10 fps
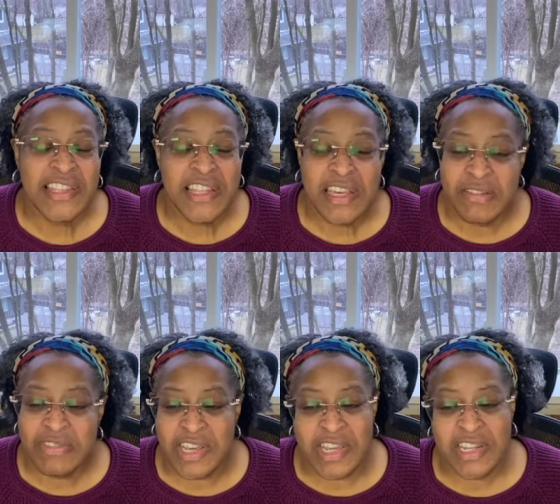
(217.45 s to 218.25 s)
lived
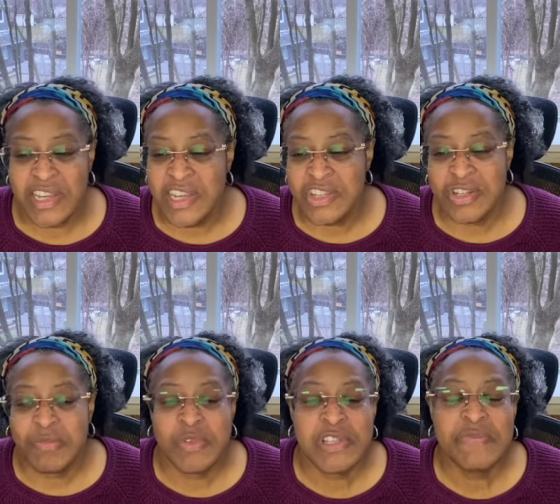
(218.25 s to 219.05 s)
in Egypt
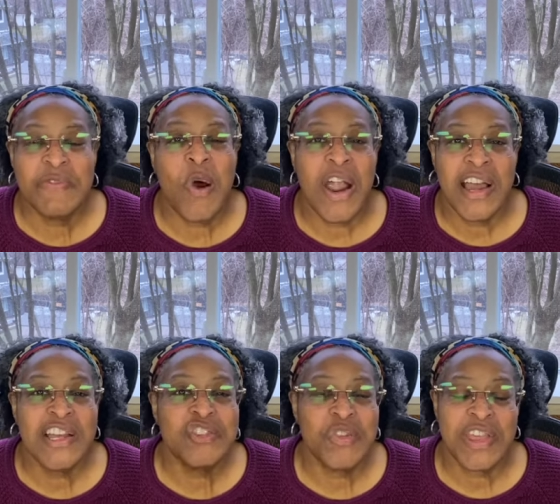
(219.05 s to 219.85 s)
was
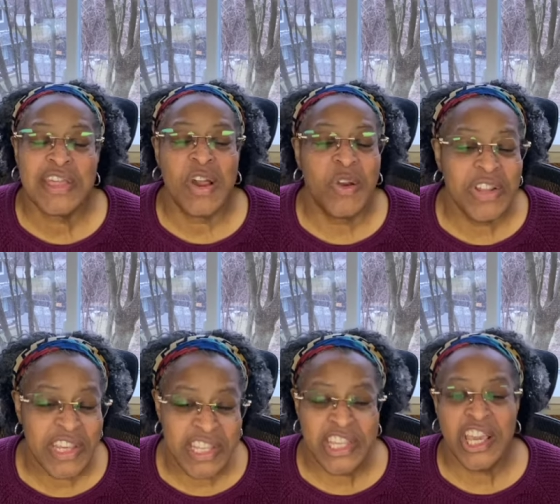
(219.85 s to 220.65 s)
430
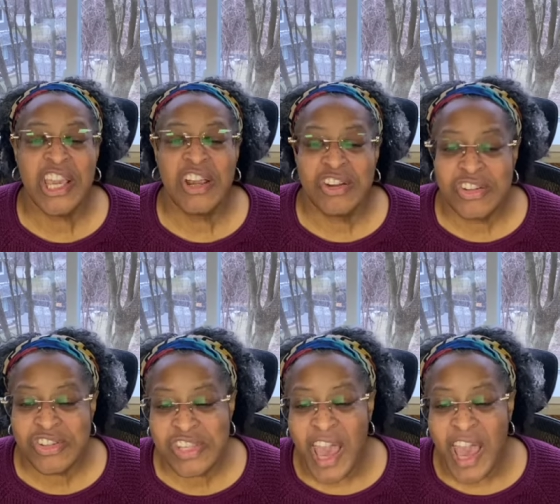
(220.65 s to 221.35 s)
years.